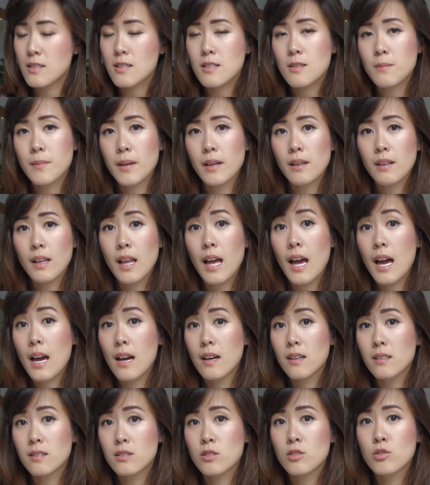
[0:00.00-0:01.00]
smell
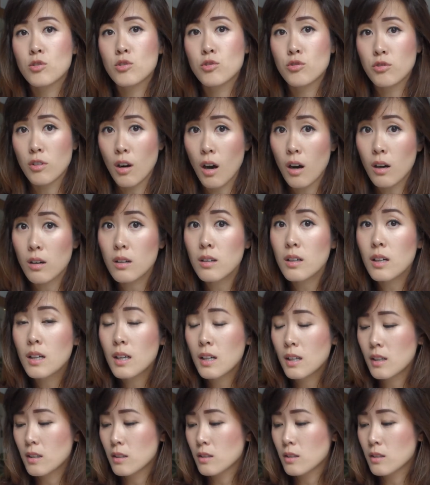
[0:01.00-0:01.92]
as strong.